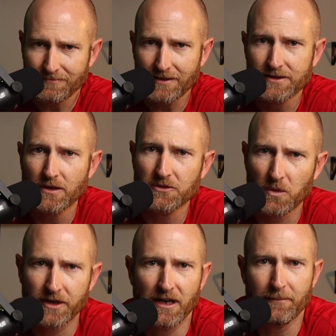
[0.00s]
So I was
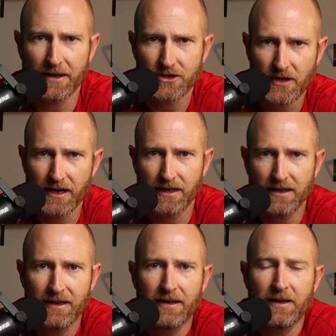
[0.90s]
working on my training
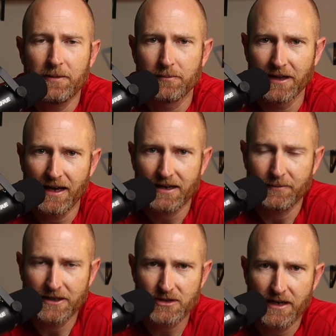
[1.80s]
block,
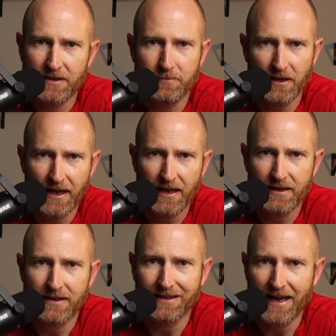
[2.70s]
my training
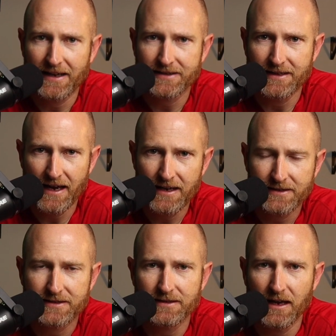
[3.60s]
plan last
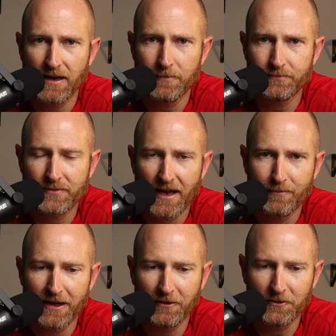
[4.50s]
night. Had
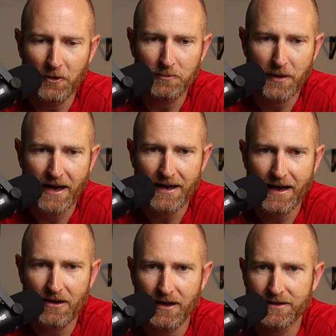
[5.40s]
my little notepad
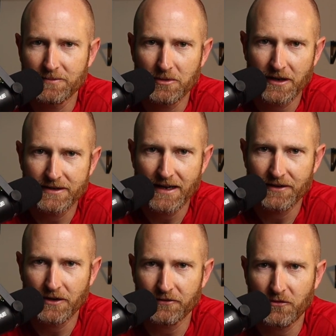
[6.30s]
out. I didn't bring it down
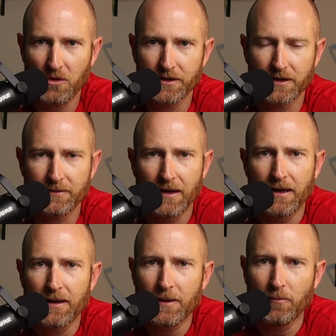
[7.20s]
here for you.
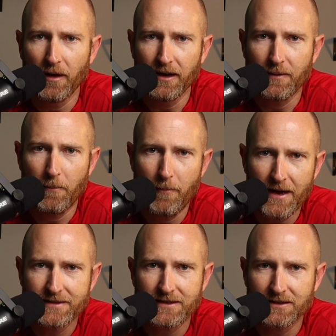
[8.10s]
But
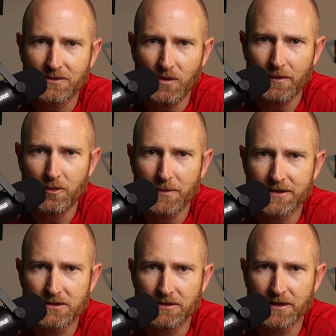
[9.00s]
basically what I'm going to be
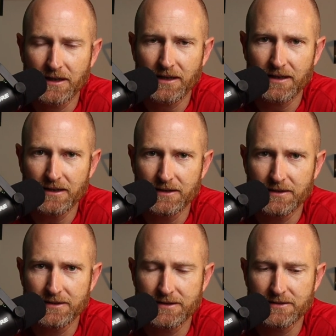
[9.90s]
doing
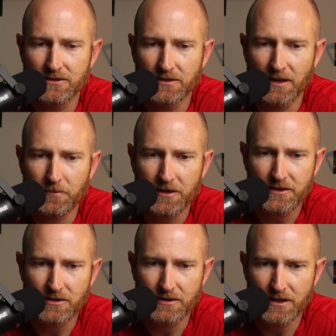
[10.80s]
is doing a pretty
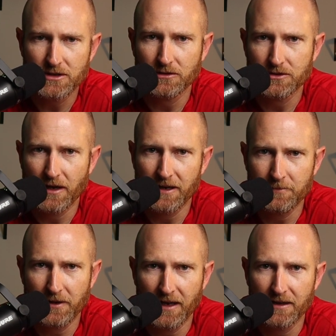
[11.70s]
traditional training
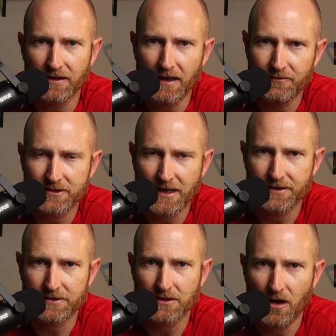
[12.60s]
plan that
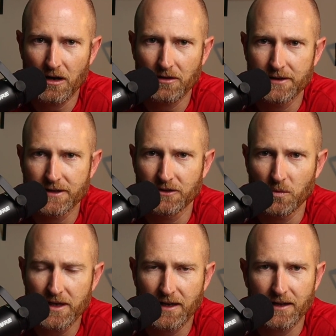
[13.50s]
emphasizes long runs on the
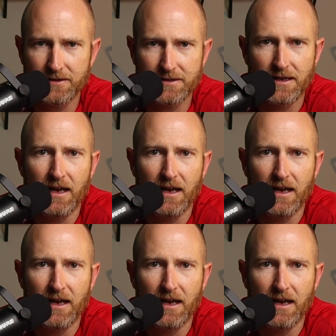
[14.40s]
weekends.